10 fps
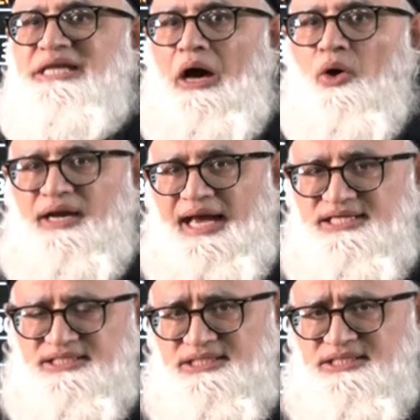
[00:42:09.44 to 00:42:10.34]
now
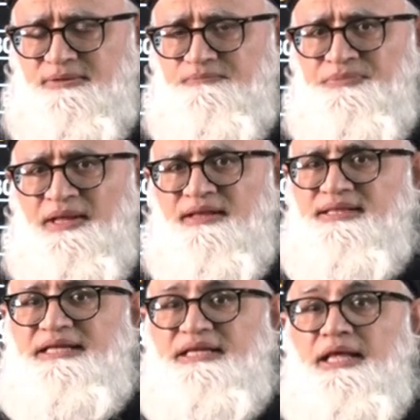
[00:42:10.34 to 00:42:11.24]
arises
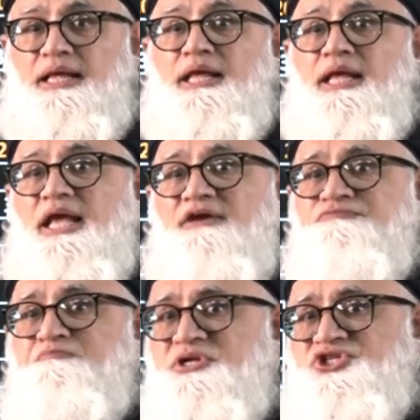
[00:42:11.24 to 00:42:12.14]
that
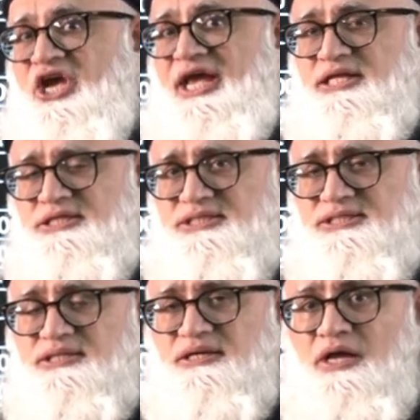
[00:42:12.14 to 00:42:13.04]
if perchance